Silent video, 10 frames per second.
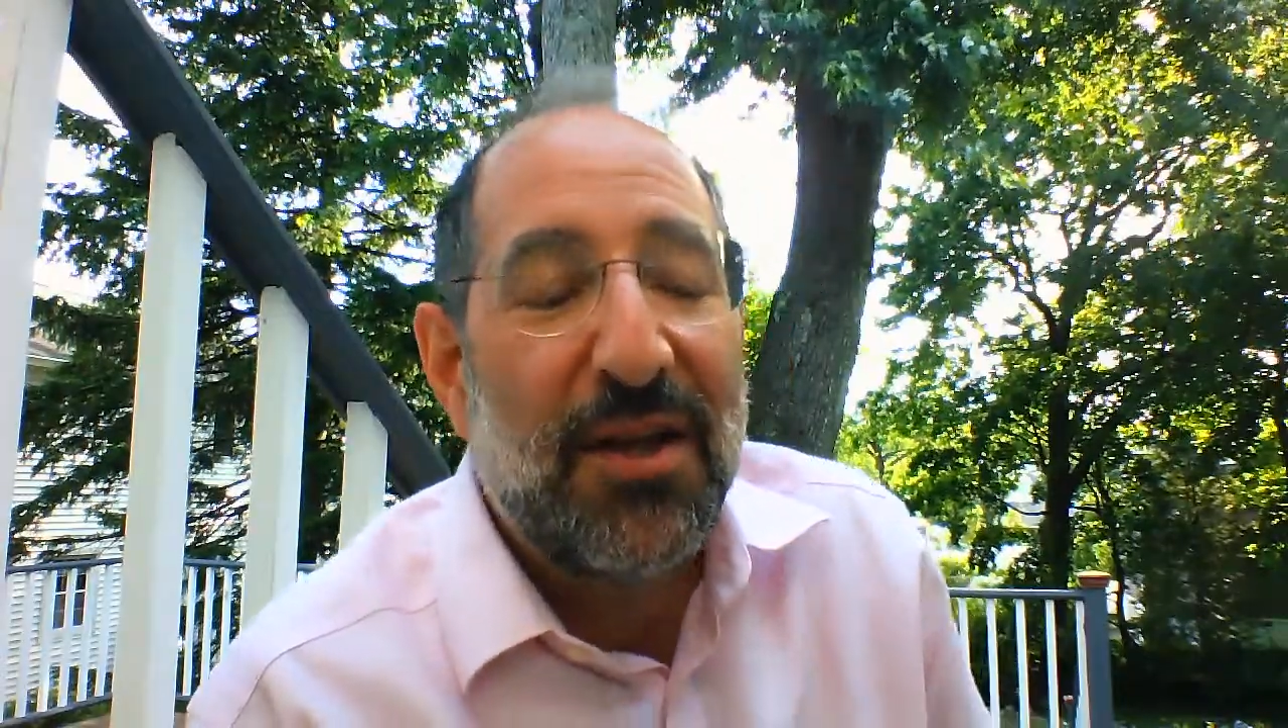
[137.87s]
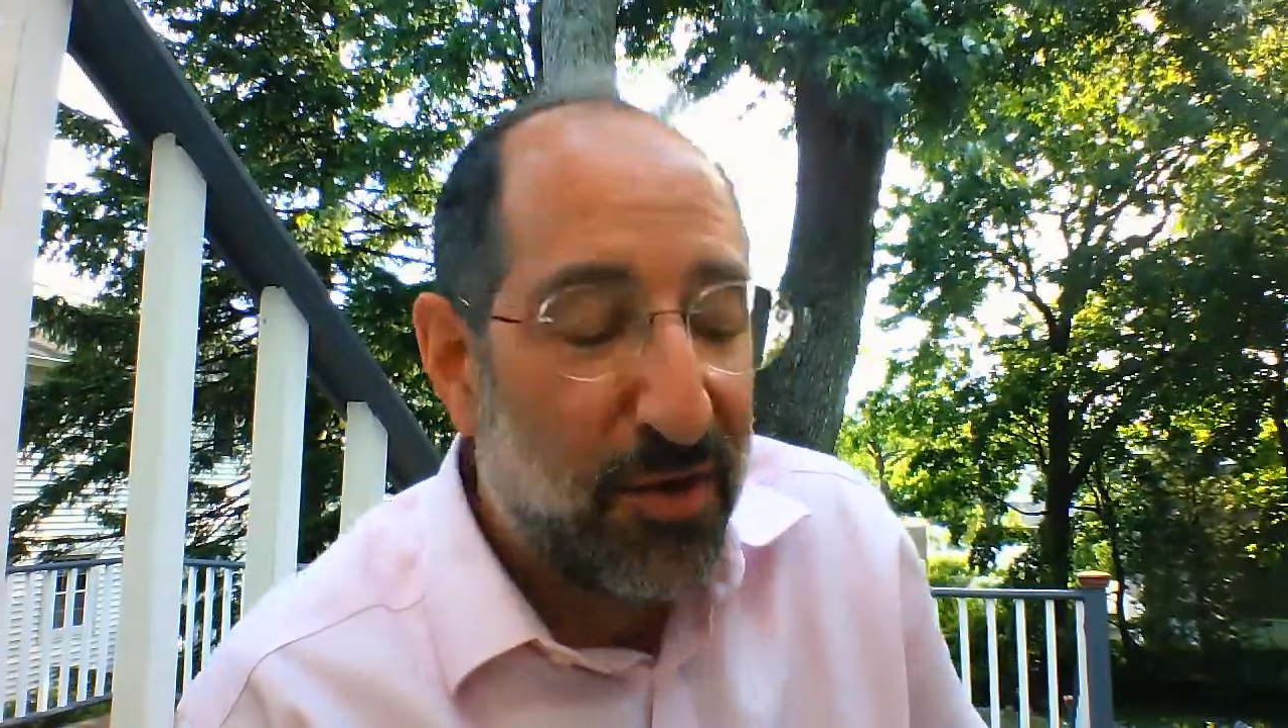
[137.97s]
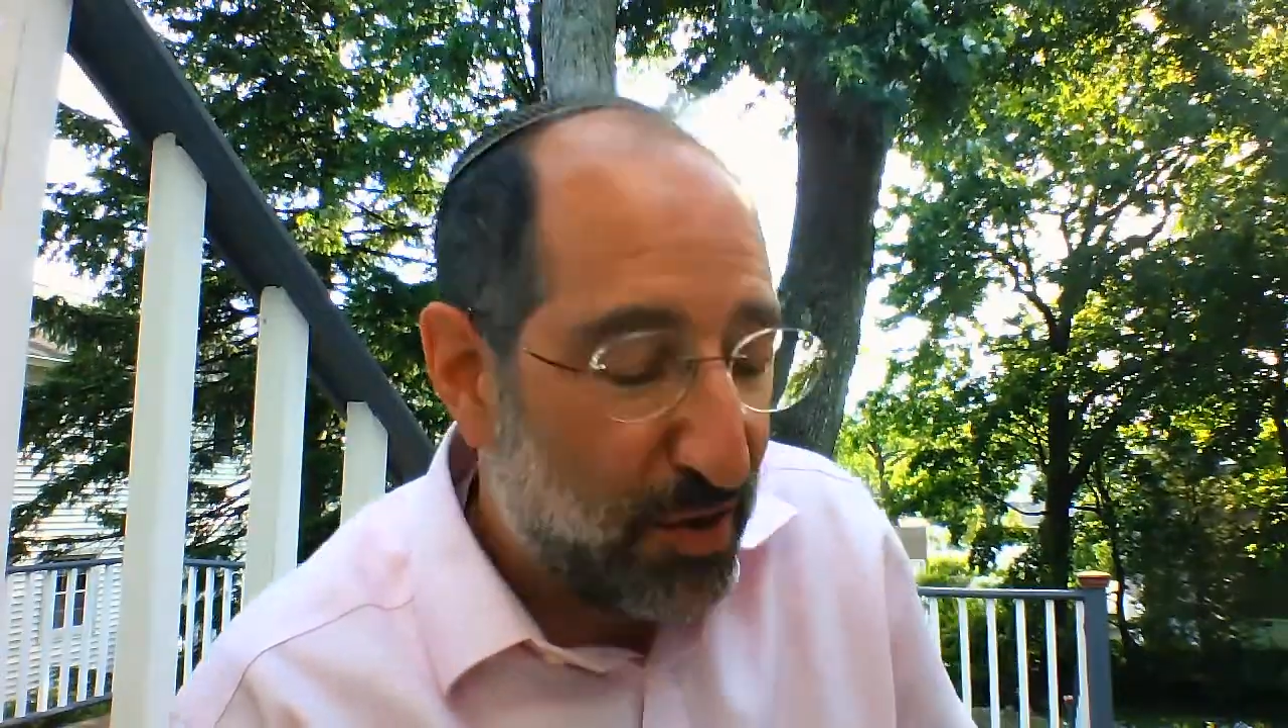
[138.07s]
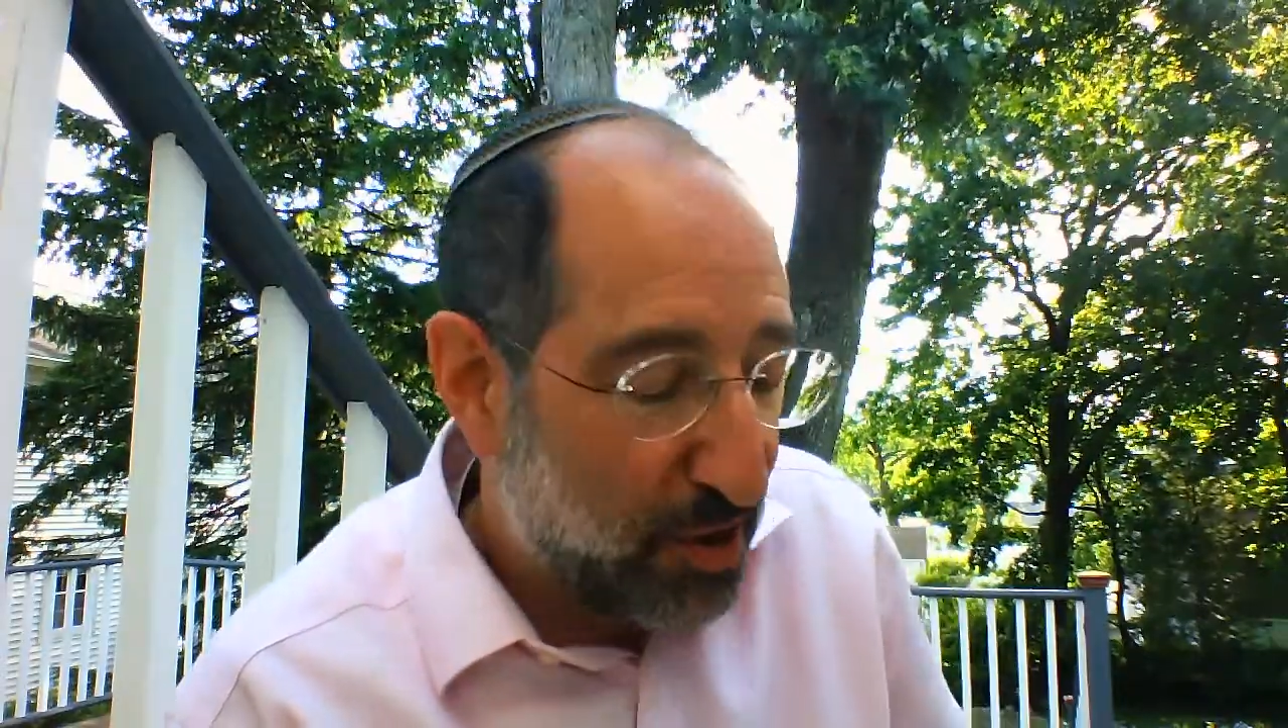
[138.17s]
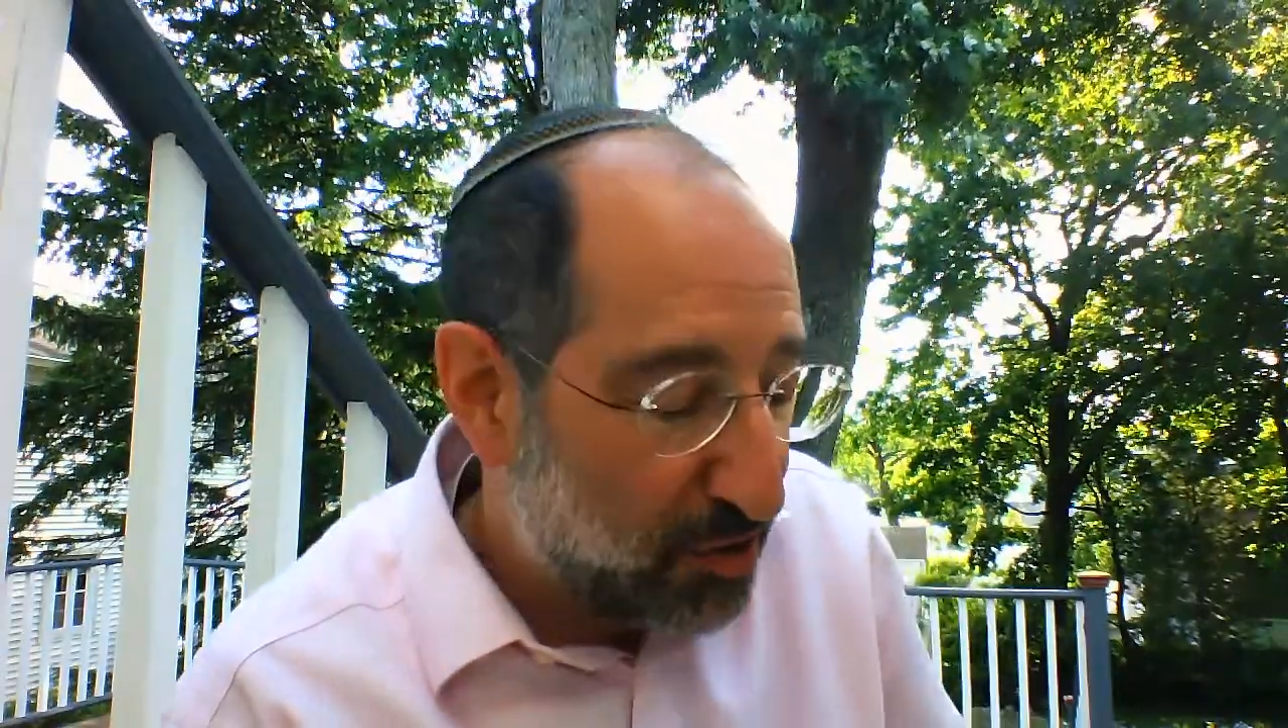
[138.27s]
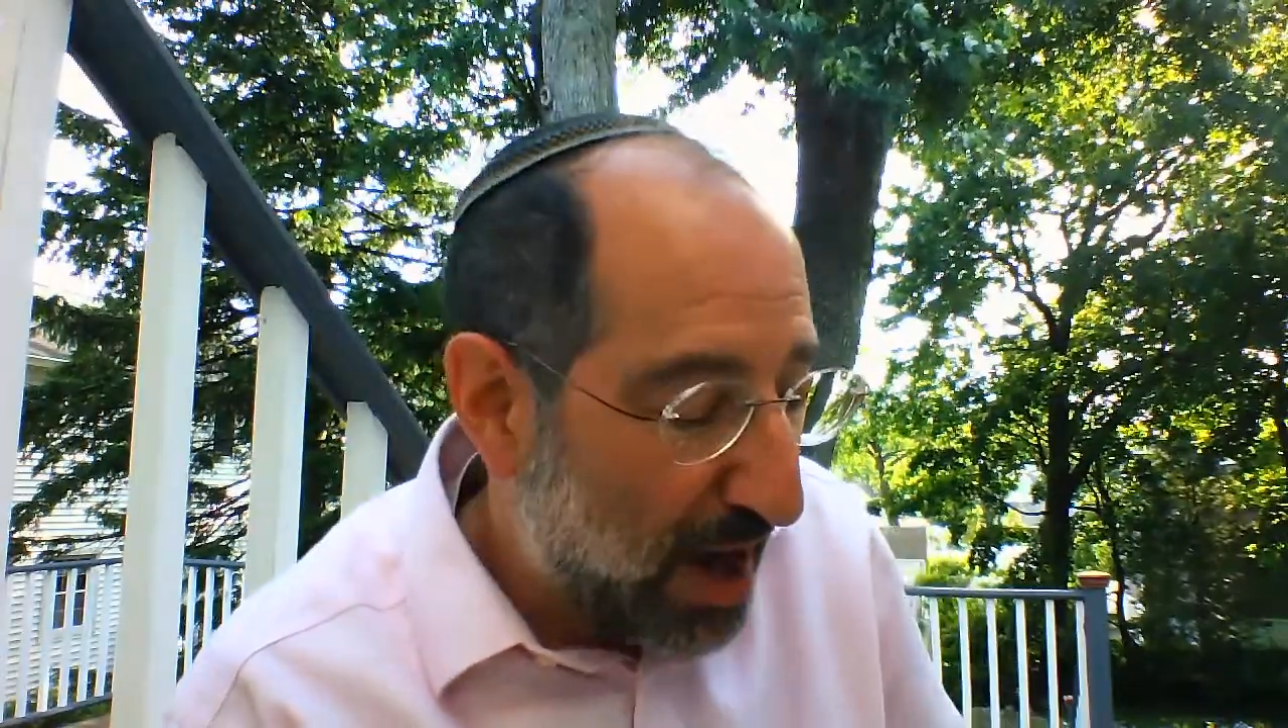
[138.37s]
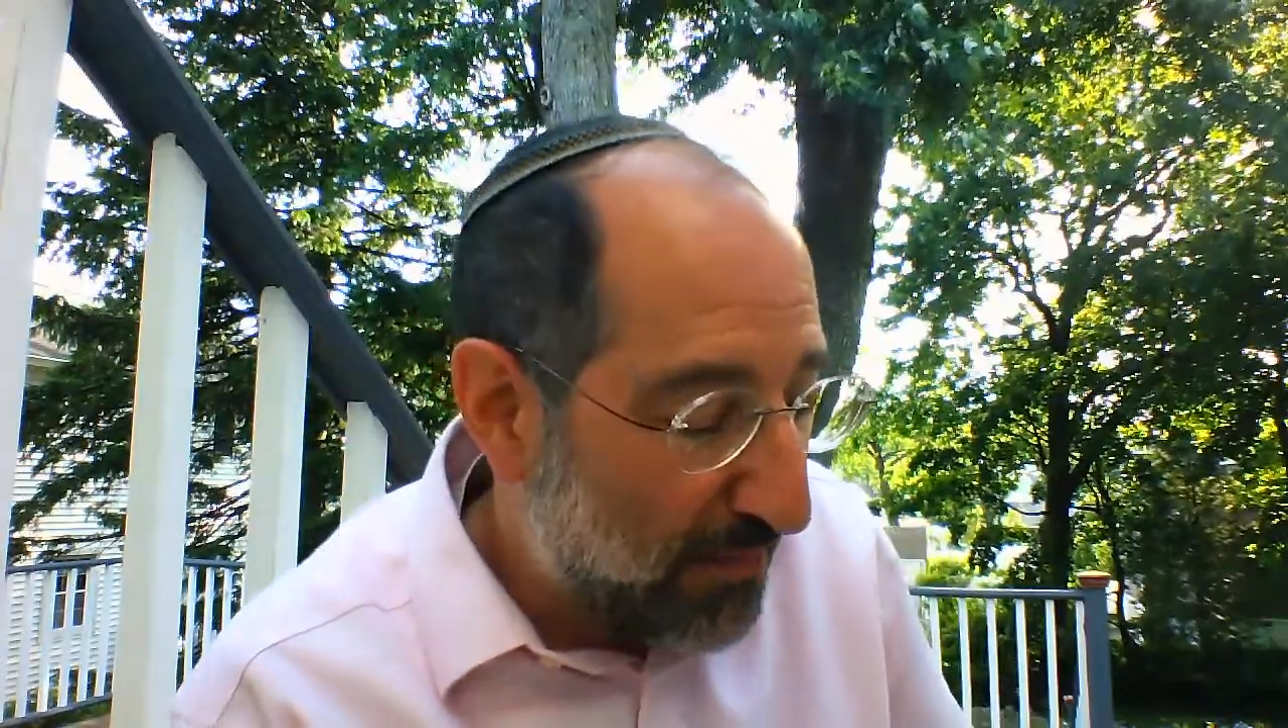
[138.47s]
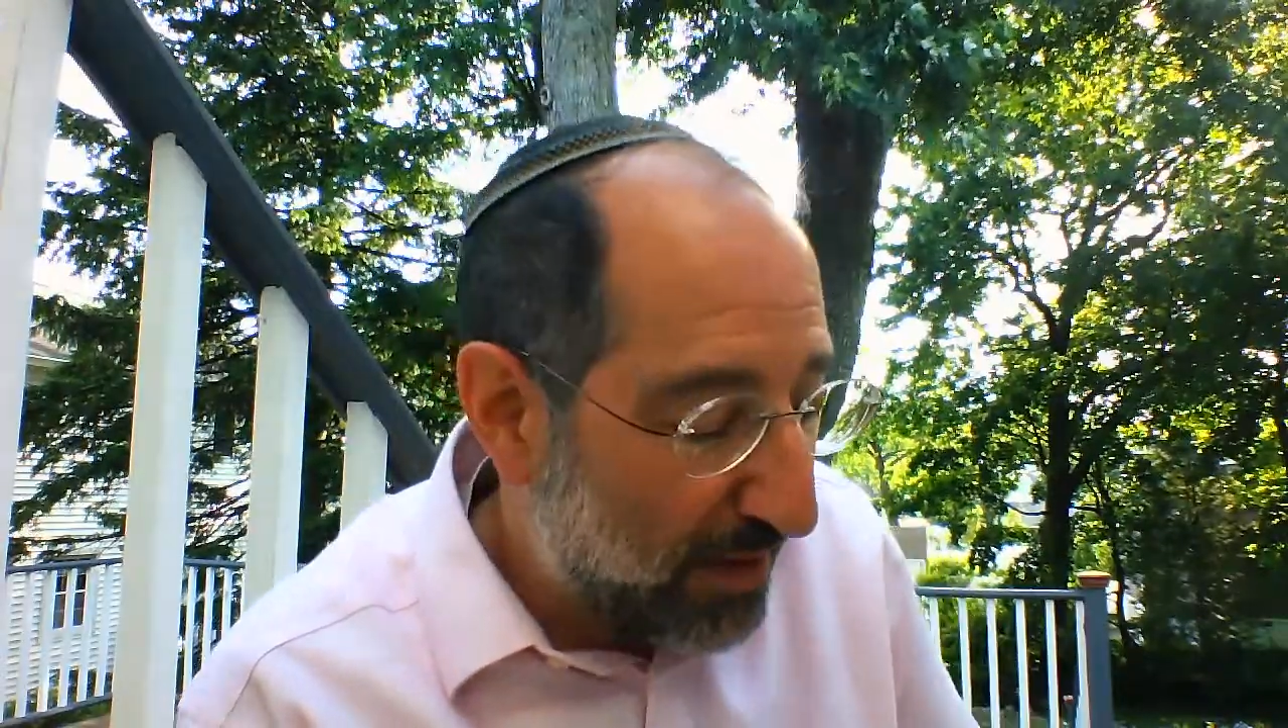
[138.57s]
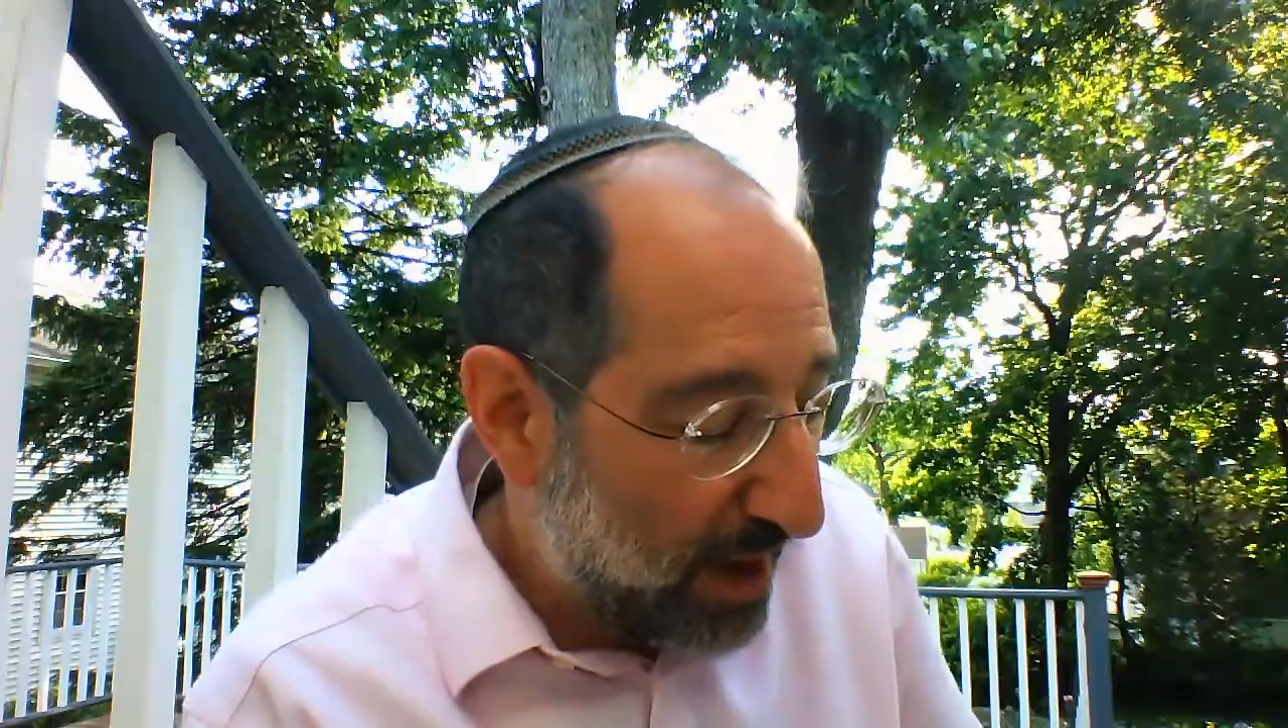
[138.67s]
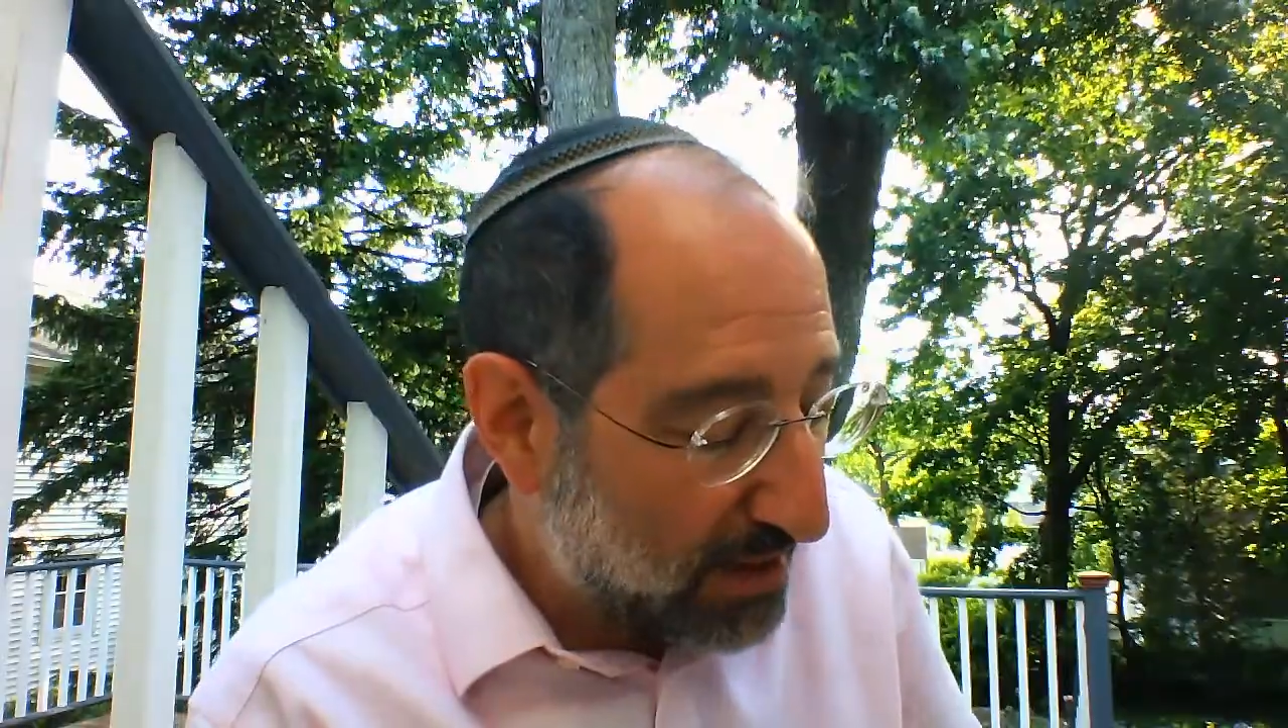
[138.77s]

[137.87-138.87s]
You're, traveling